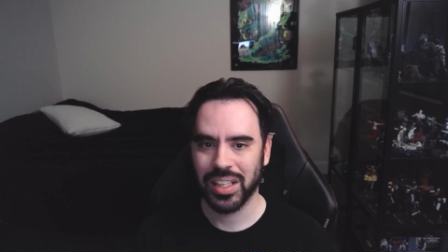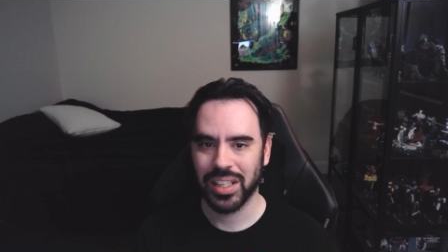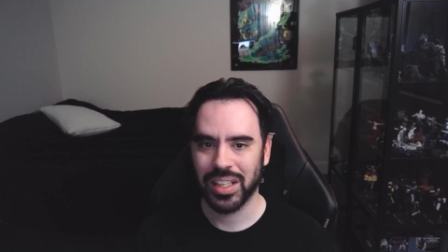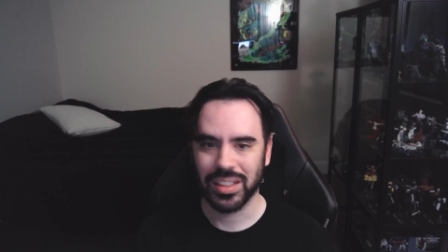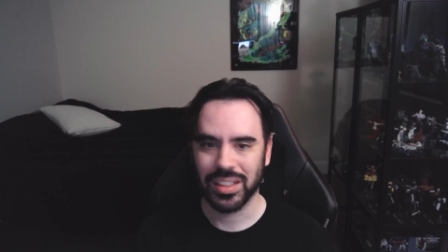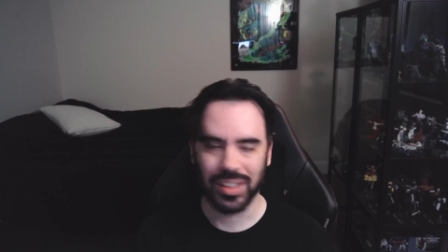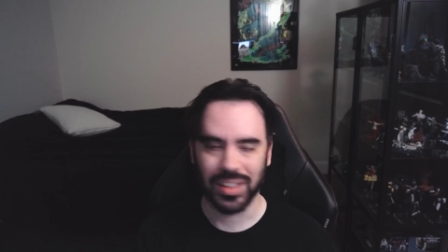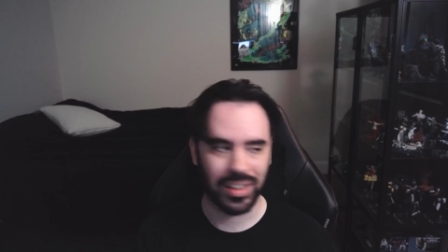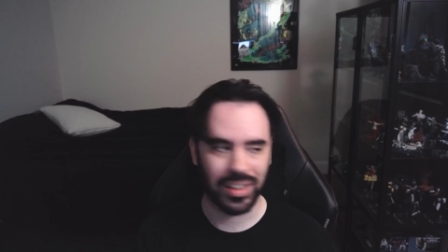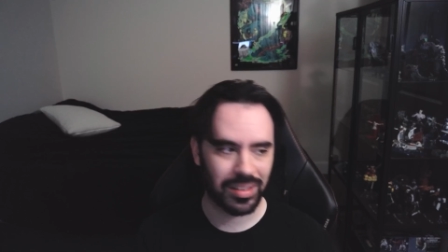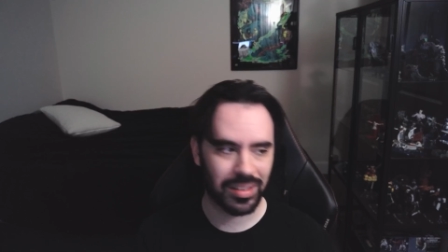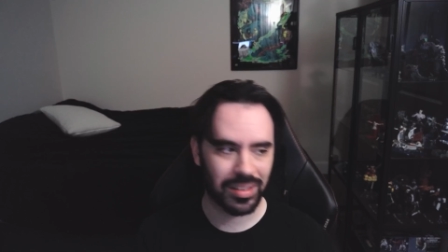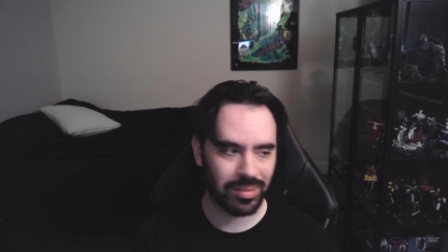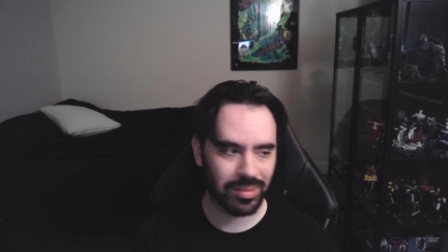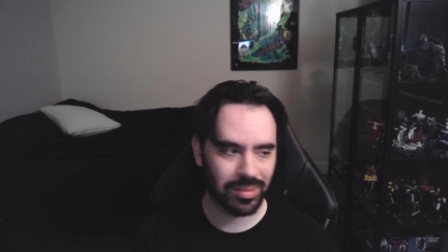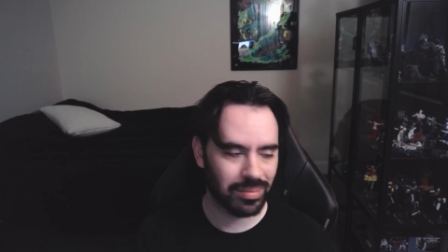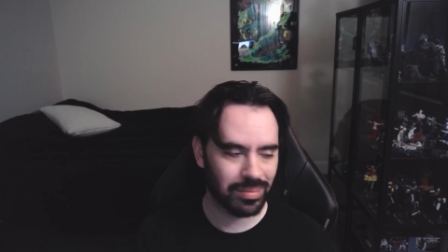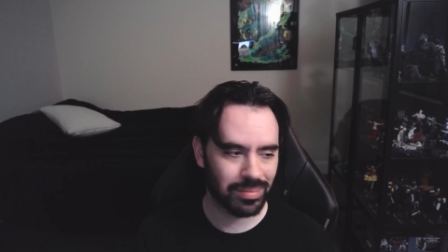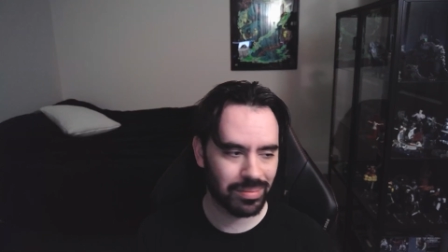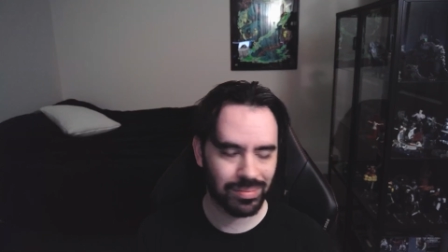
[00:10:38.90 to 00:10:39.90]
Like,
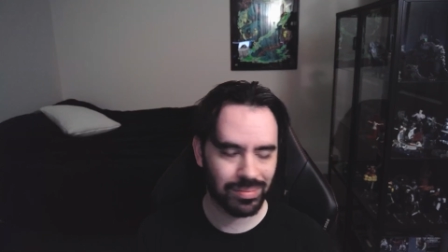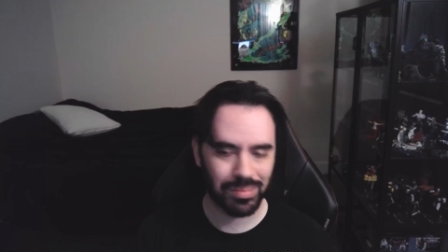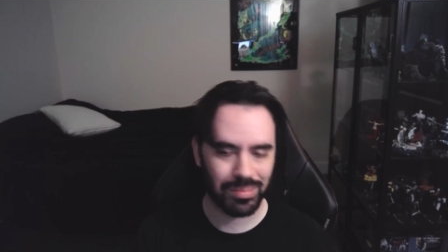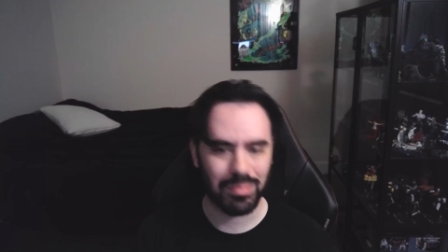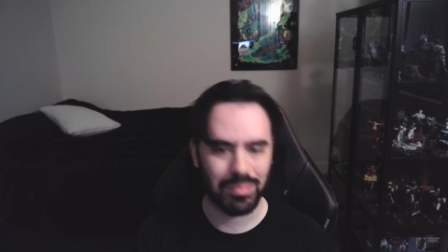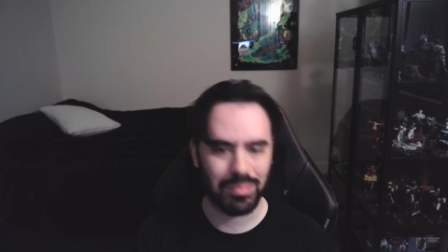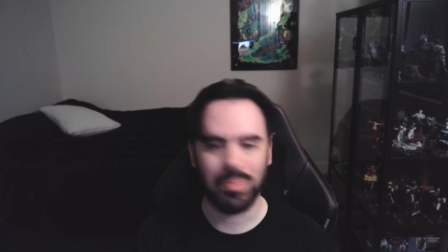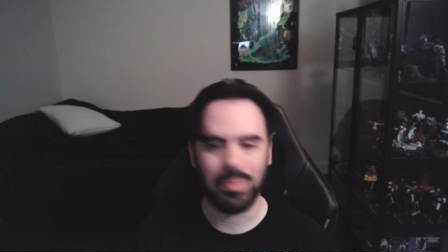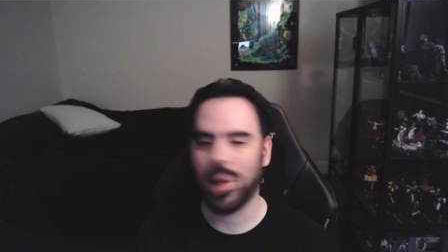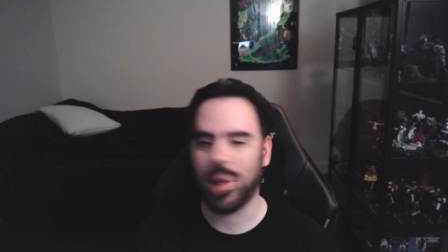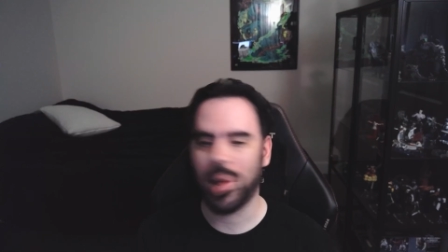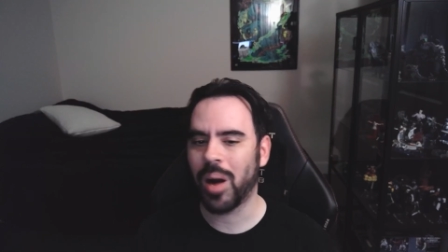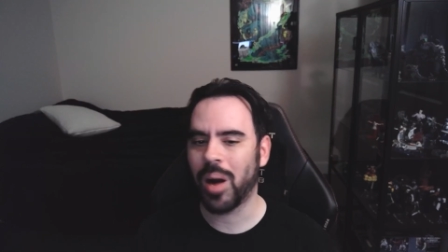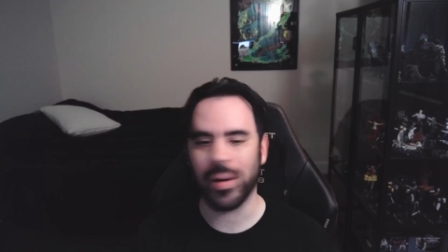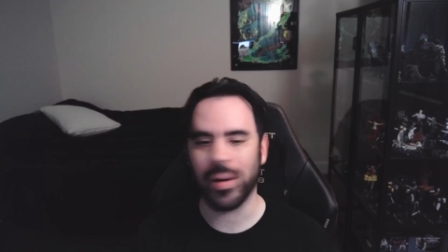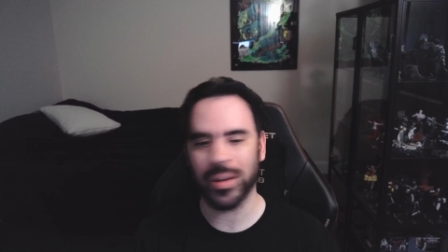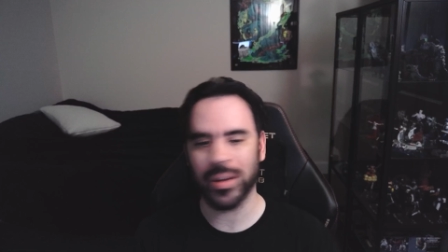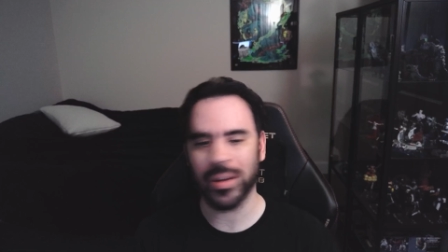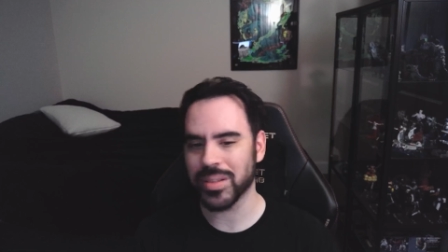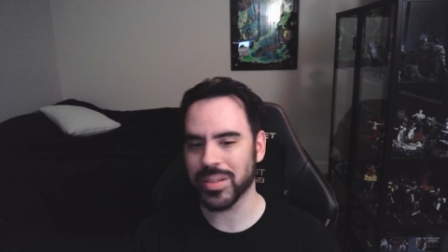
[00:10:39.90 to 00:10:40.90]

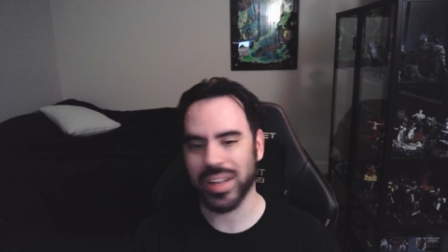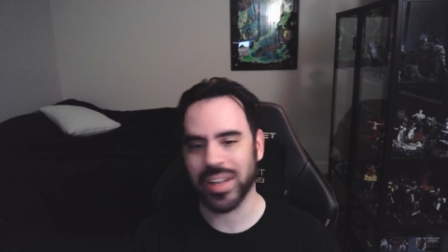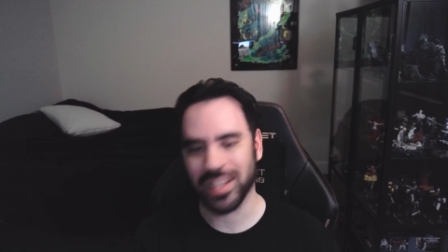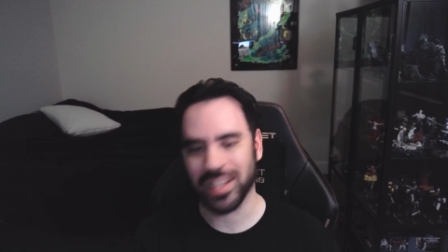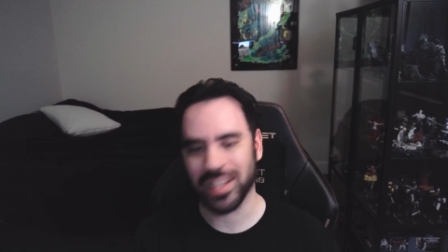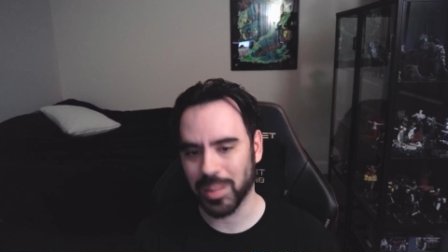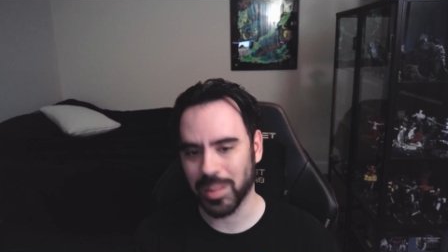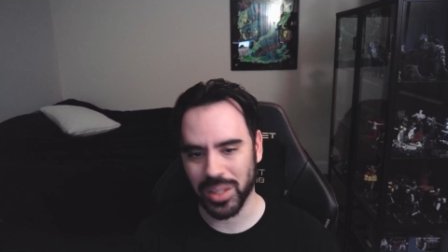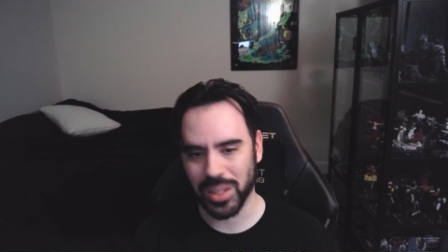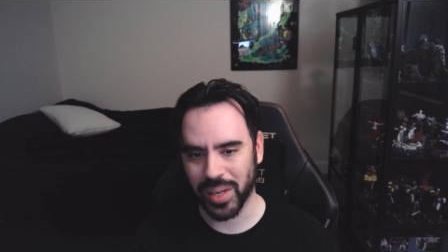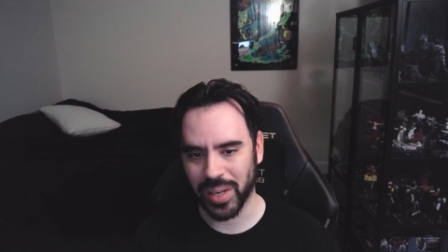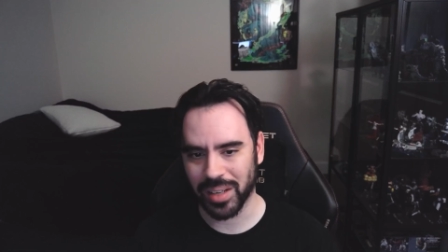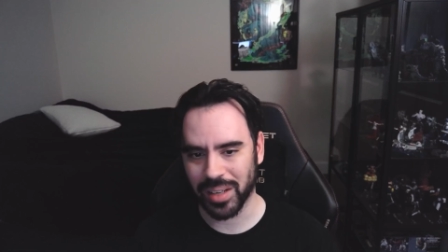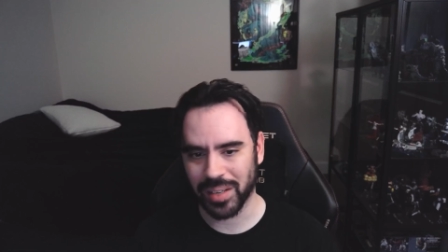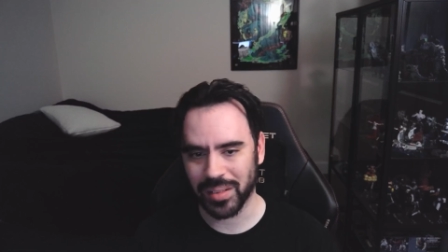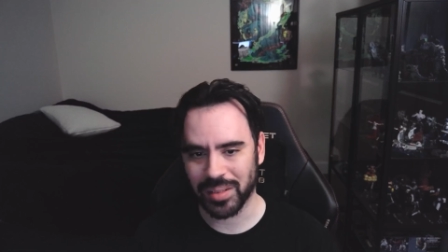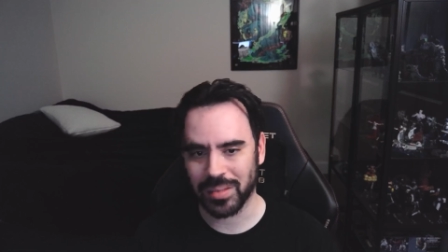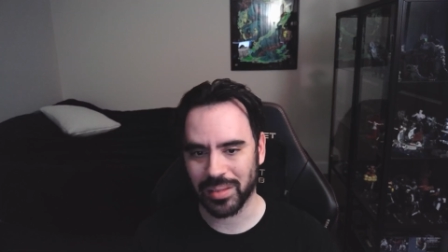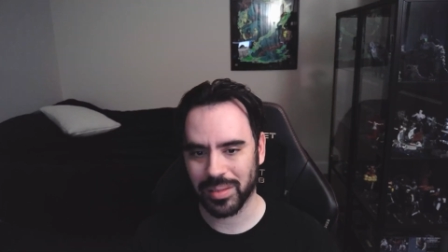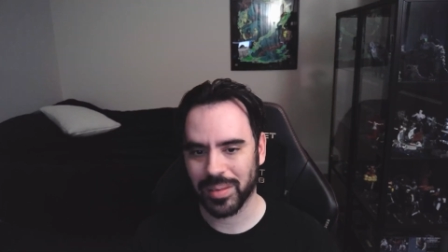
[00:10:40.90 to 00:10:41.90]
Mario's not going to be great,
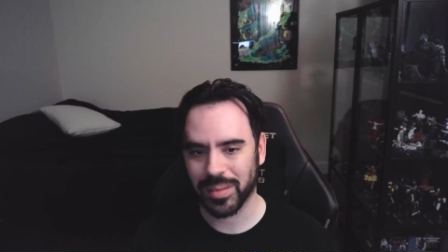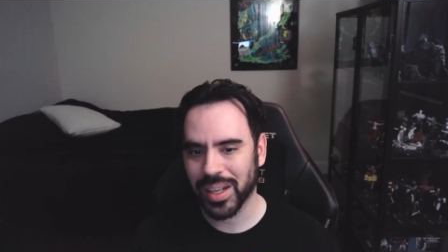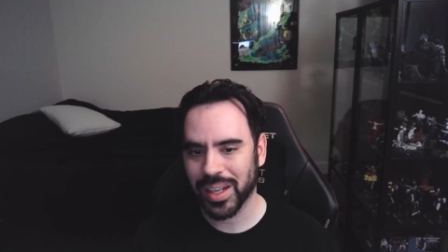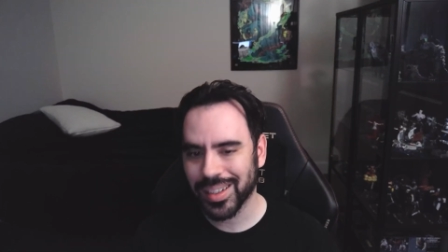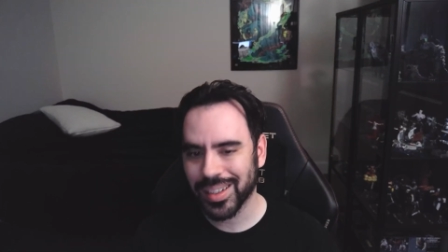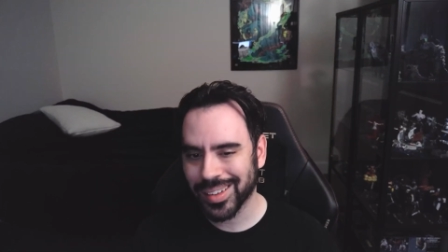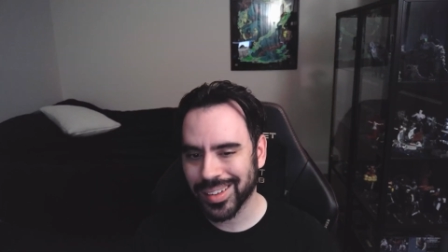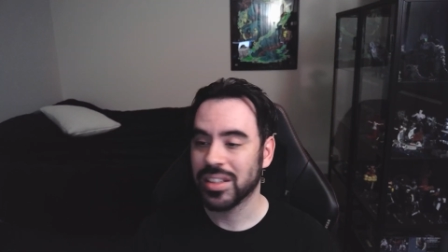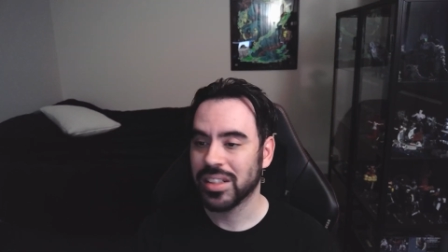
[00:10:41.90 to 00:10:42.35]
right?